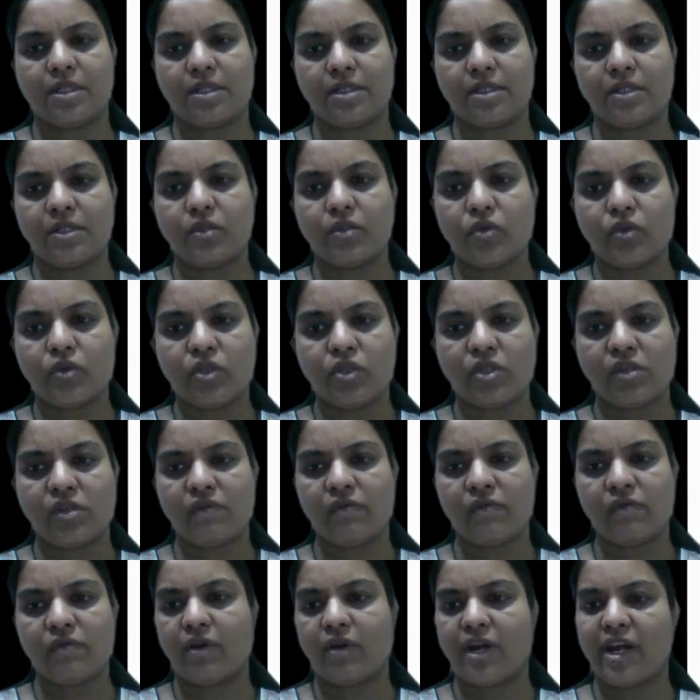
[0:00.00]
is crucial
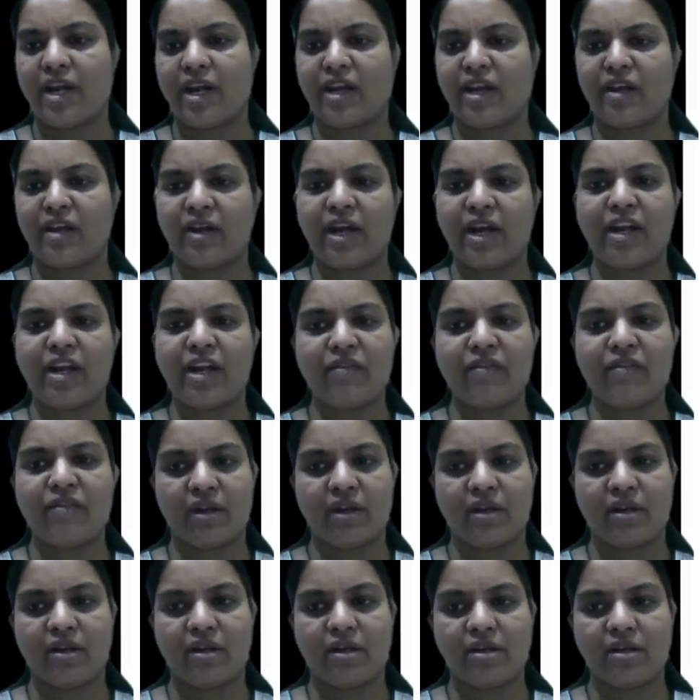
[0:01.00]
for anyone
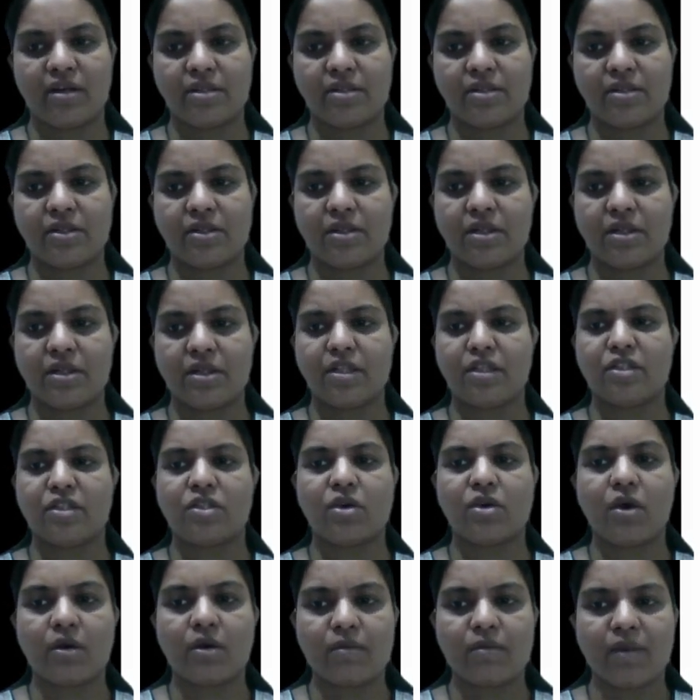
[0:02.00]
interested in
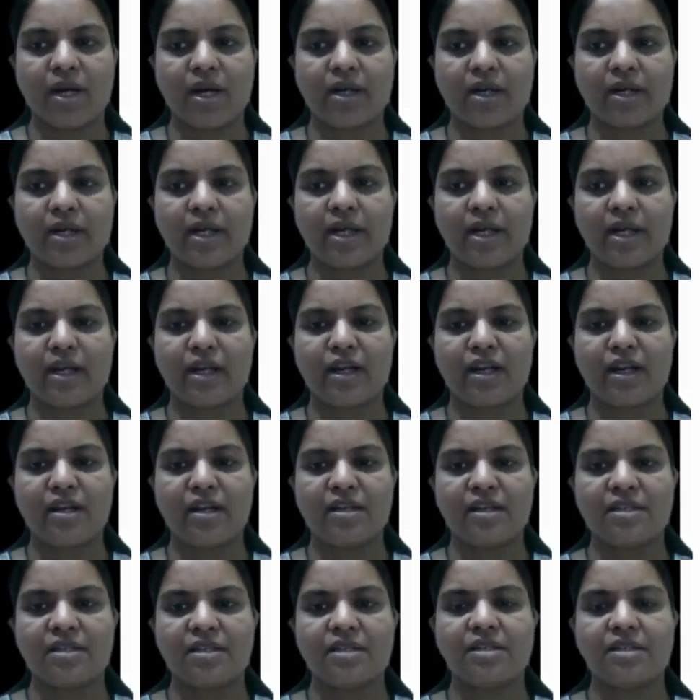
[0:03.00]
stock market
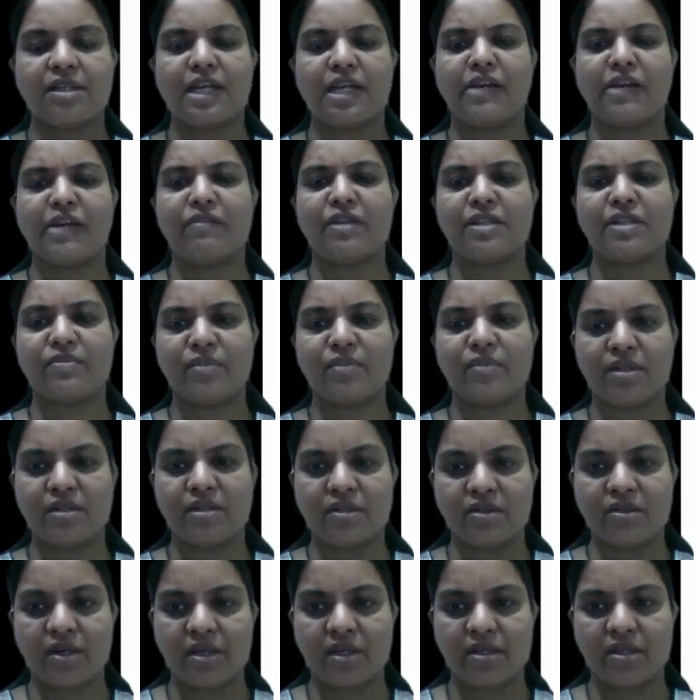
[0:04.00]
analysis, investment
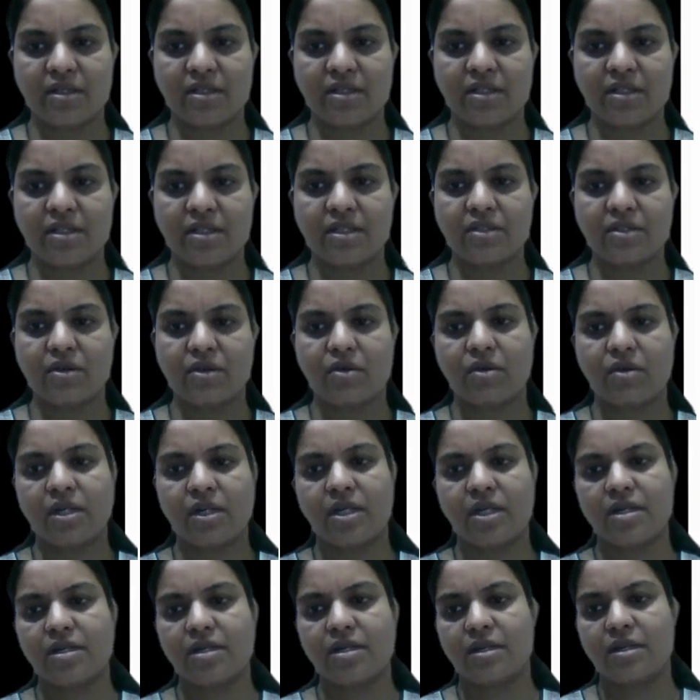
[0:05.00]
strategies, or
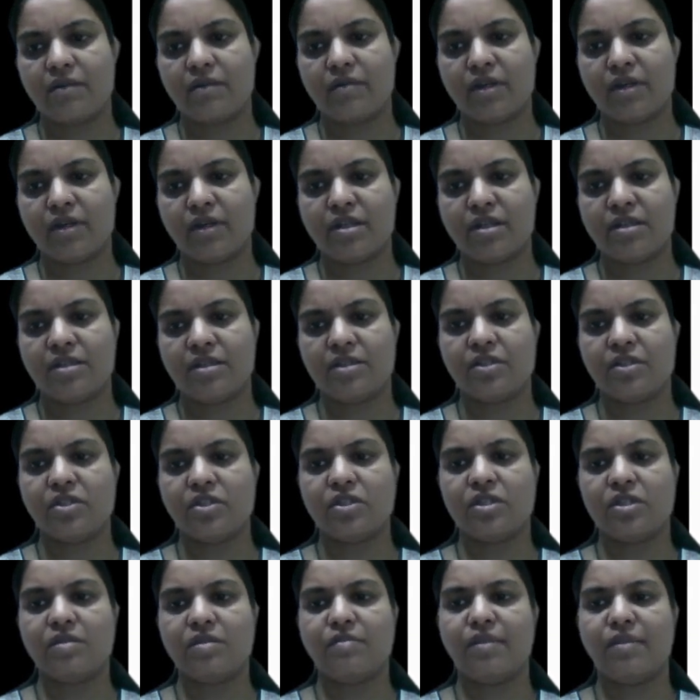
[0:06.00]
data driven
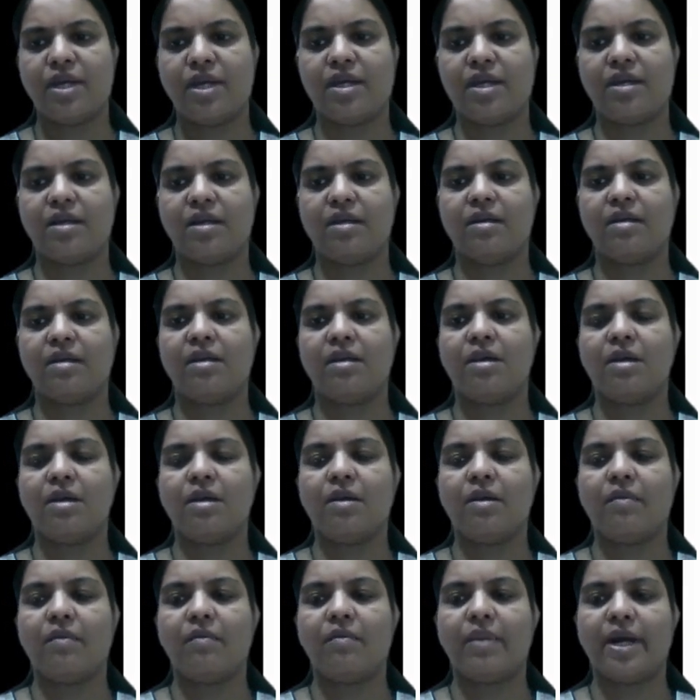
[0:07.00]
decision making.
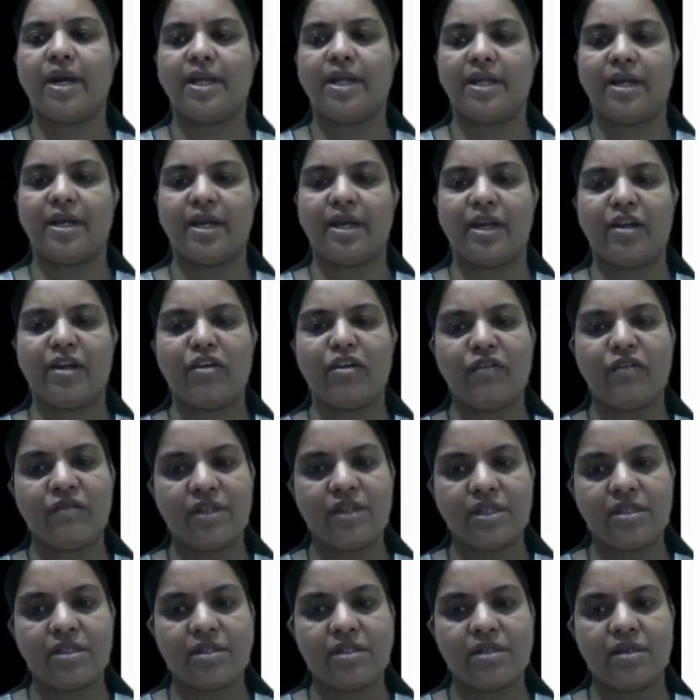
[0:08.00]
By the end of
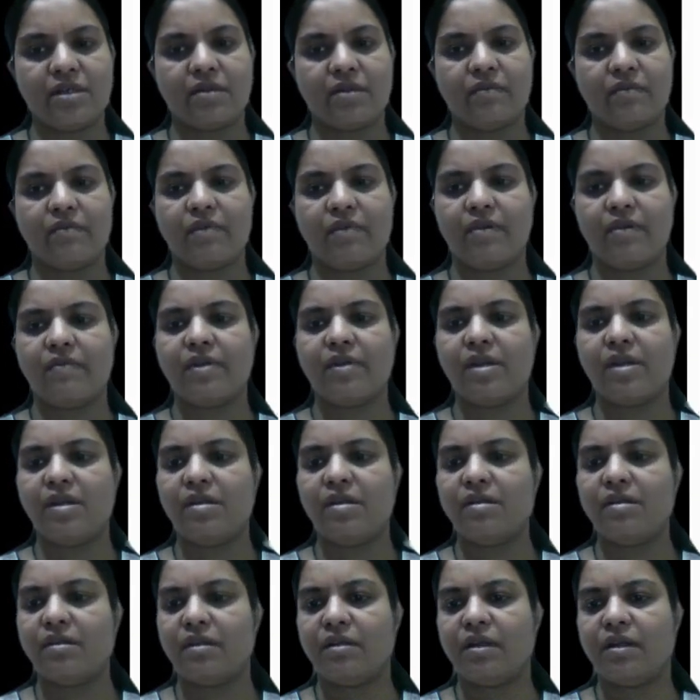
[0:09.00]
this, we will
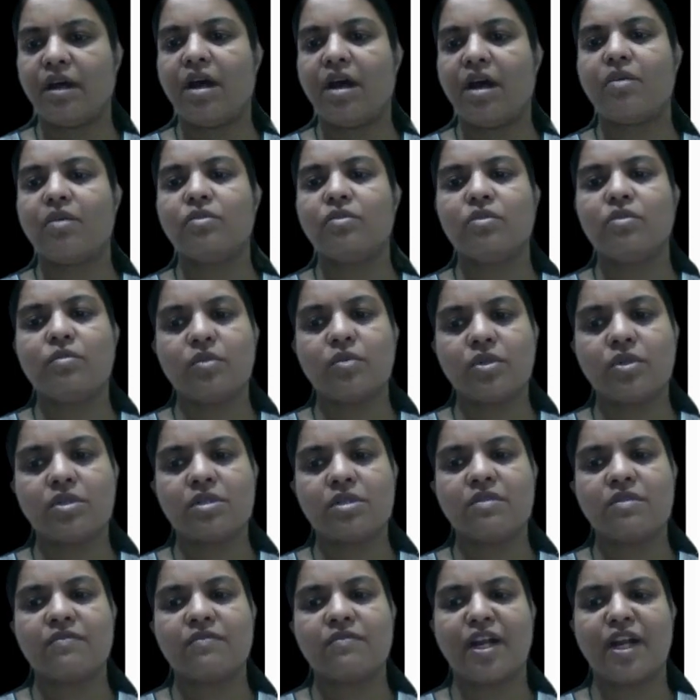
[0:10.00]
learn how to
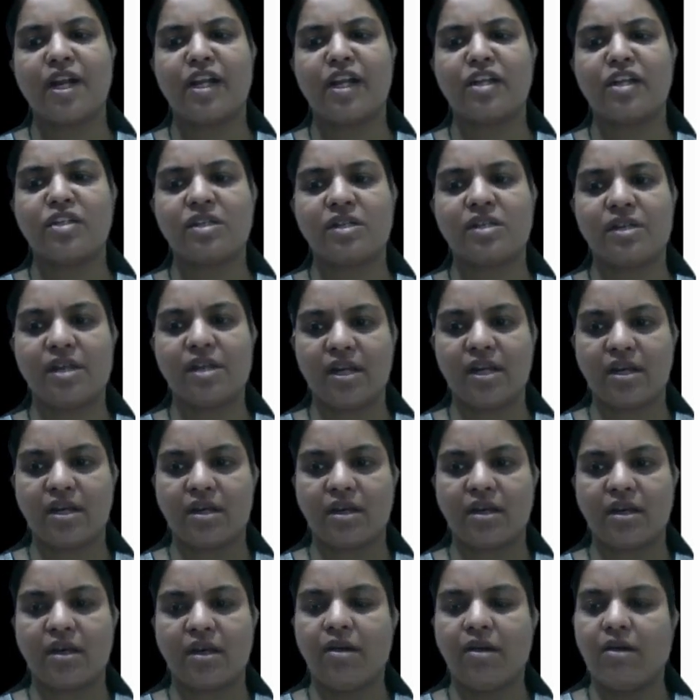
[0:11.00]
process financial
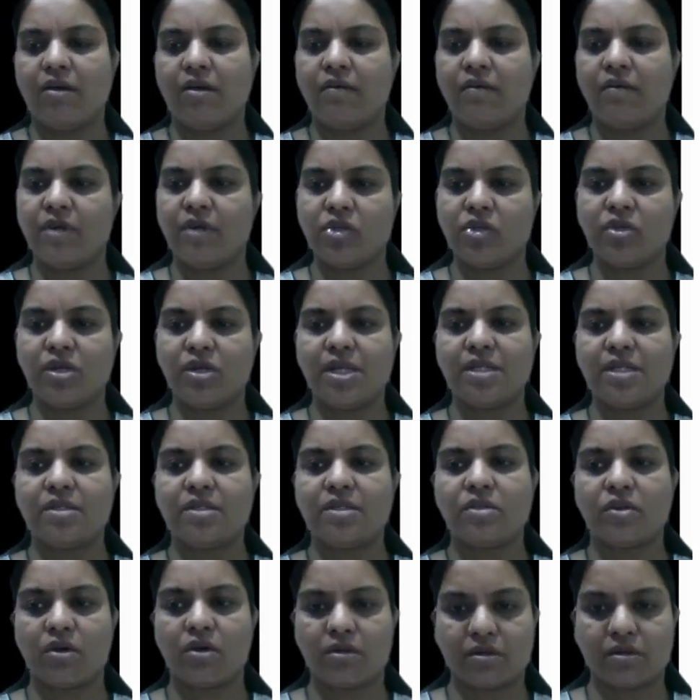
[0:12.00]
data, visualize
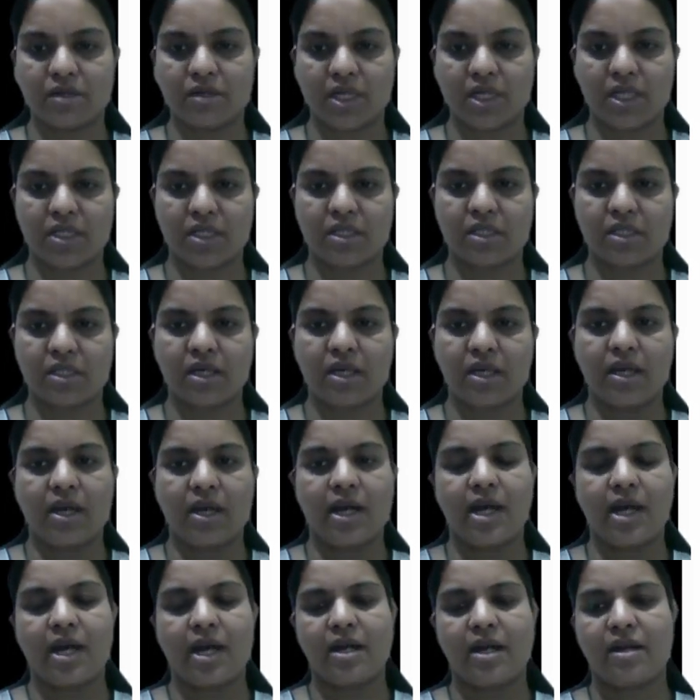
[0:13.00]
stock trends,
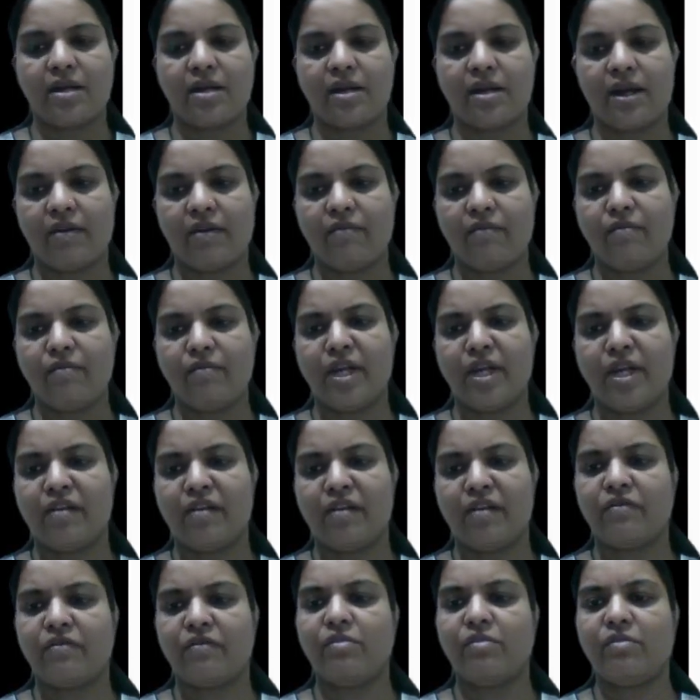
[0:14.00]
and drive
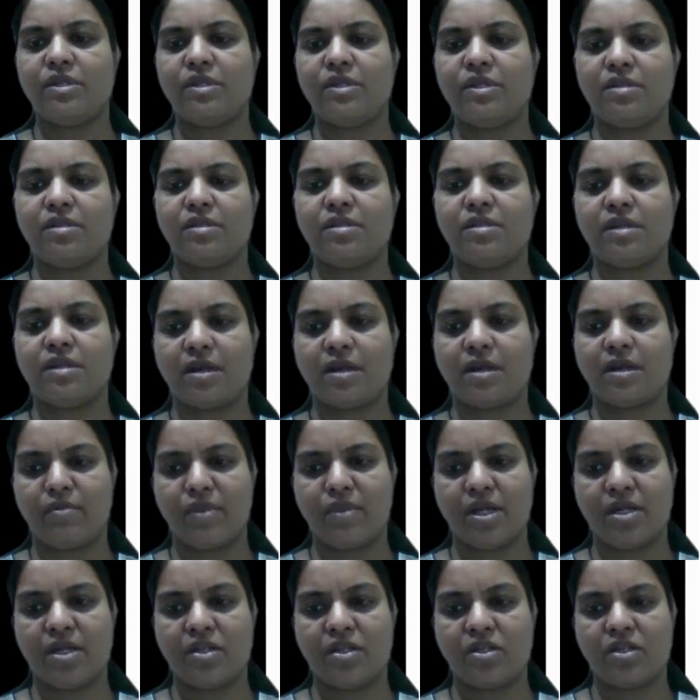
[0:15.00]
meaningful business
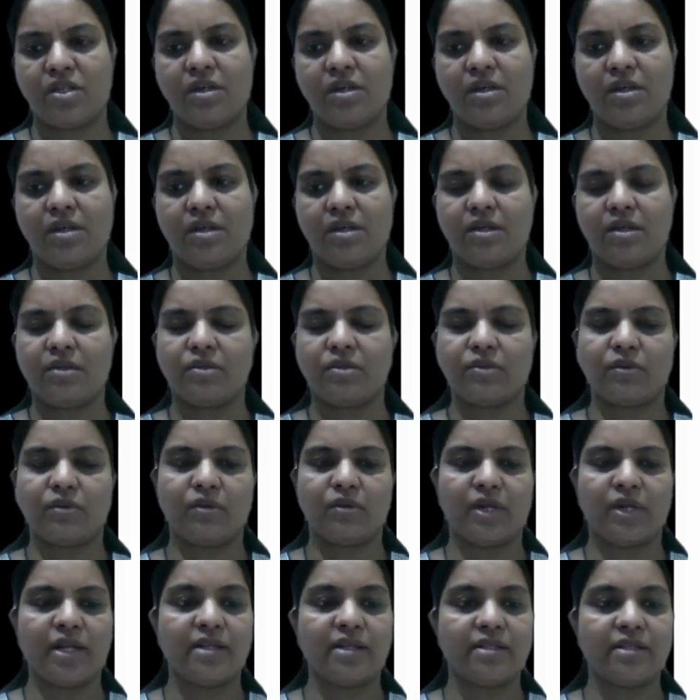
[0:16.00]
recommendation. So
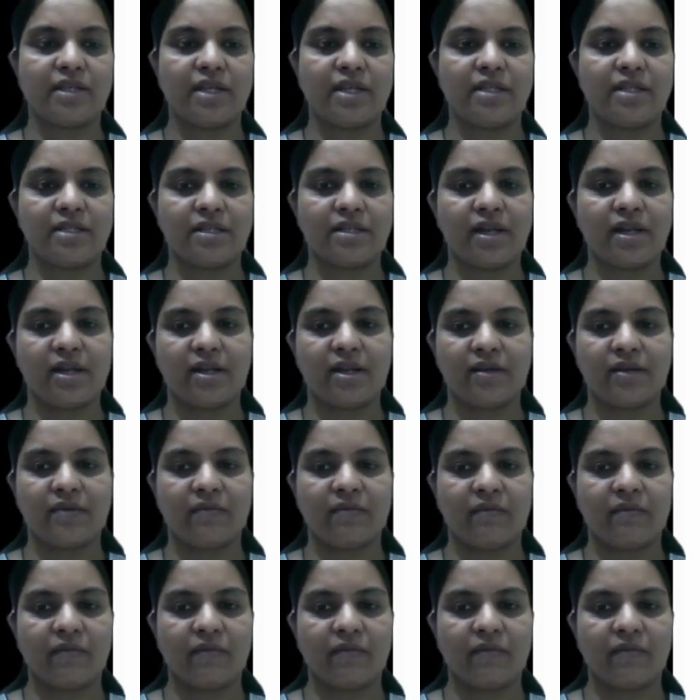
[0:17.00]
let's get started.